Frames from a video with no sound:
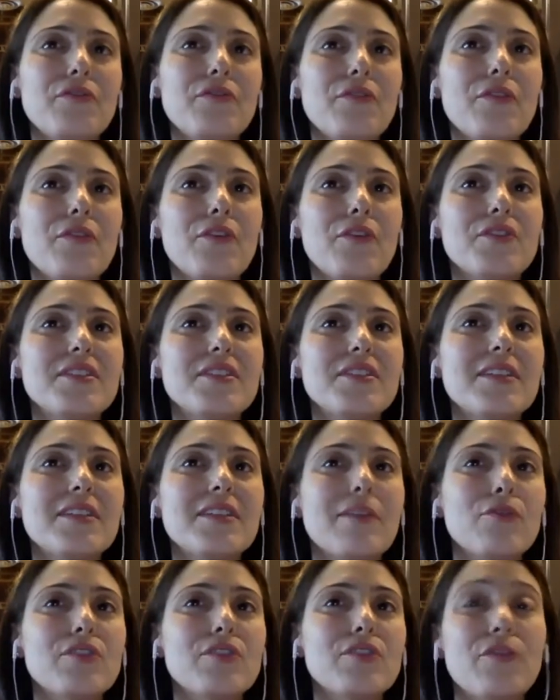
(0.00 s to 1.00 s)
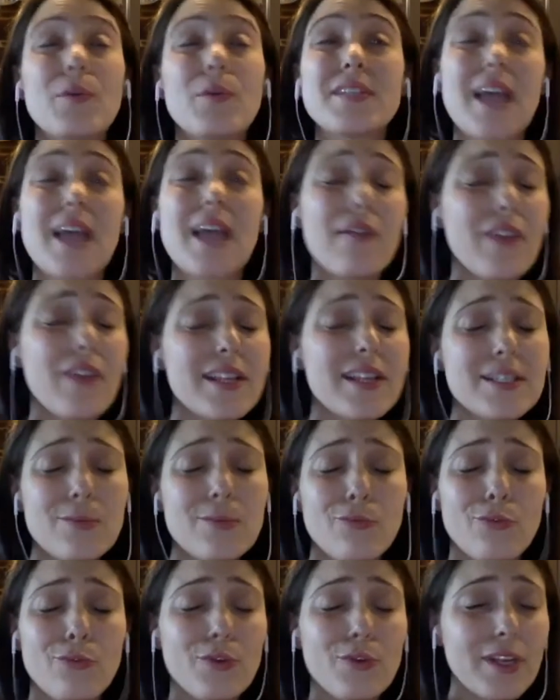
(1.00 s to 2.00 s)
there's several different ones i've got
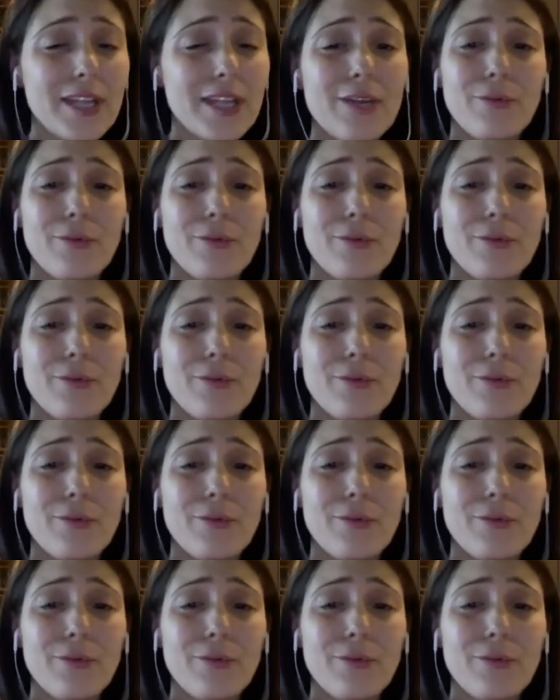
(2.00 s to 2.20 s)
some really